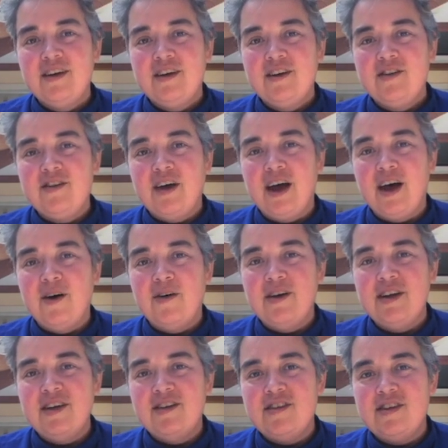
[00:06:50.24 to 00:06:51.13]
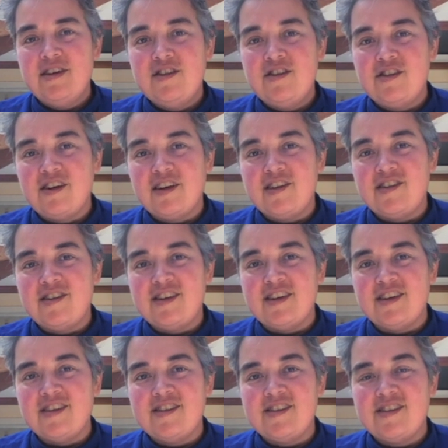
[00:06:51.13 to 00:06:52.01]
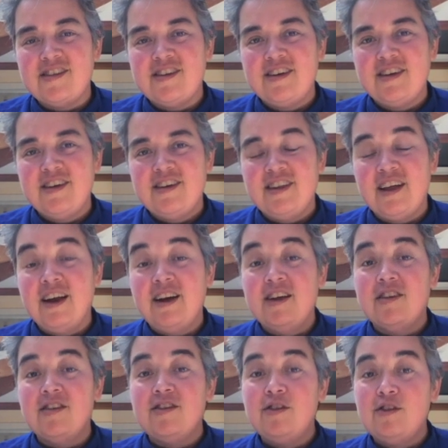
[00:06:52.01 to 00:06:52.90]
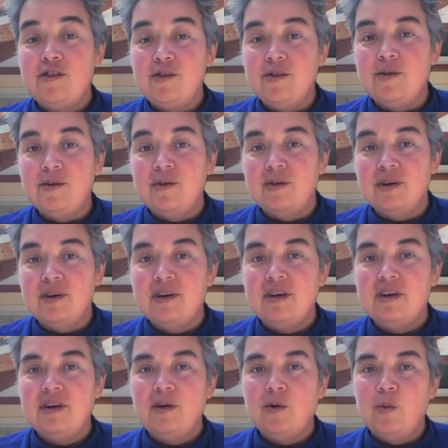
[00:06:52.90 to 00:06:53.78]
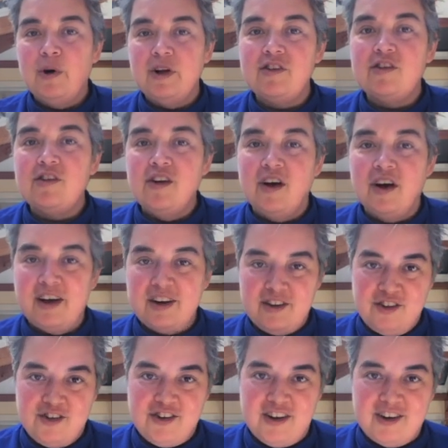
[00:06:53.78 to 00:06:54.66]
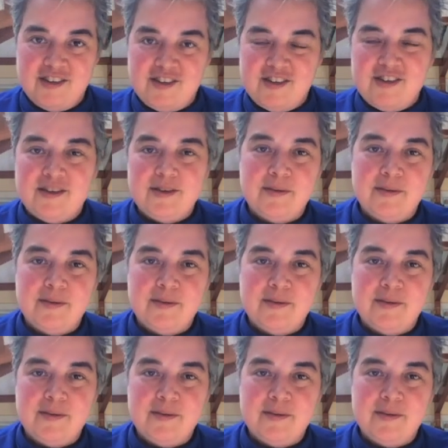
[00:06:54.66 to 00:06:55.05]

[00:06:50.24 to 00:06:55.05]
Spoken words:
to how it is injustice, that is, to what's not just.